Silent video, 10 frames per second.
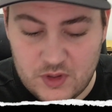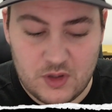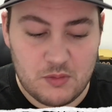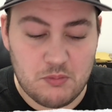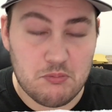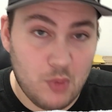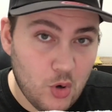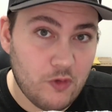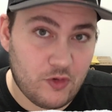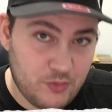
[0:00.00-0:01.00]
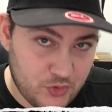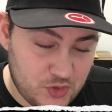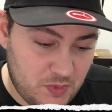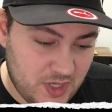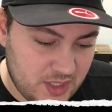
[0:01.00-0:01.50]
more from your
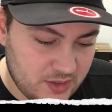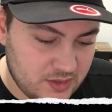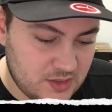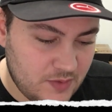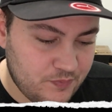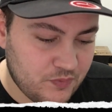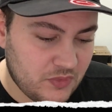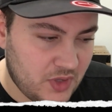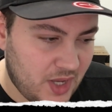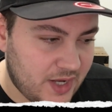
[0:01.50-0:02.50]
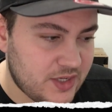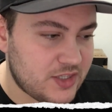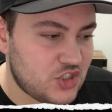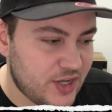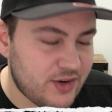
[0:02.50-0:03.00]
speakers, and
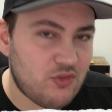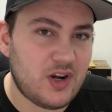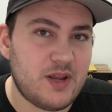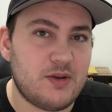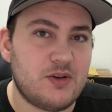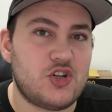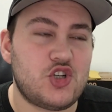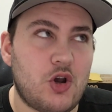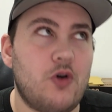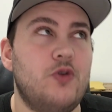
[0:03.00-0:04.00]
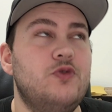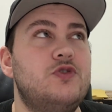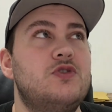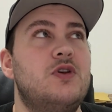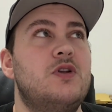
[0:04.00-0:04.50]
it generally
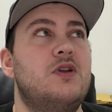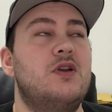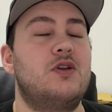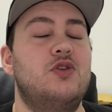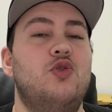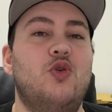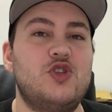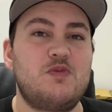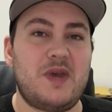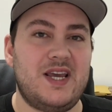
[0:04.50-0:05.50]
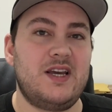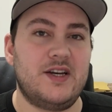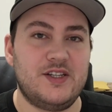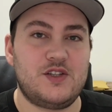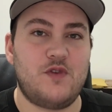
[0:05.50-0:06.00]
shows your
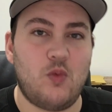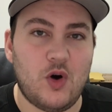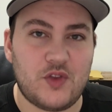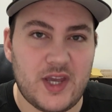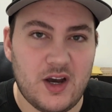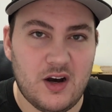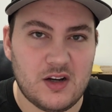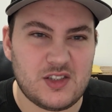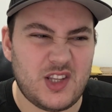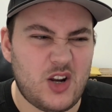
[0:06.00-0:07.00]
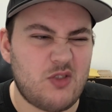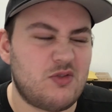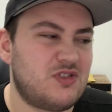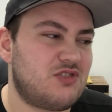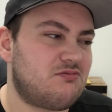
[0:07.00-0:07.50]
speakers for what they are. So they don't
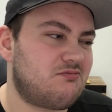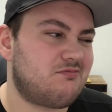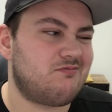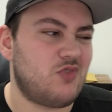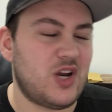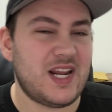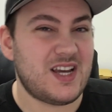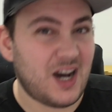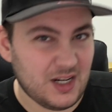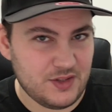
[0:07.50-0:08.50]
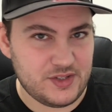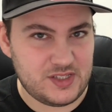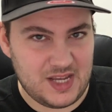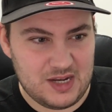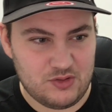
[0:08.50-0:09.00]
really color the
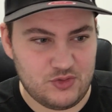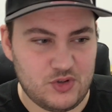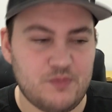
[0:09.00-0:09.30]
sound,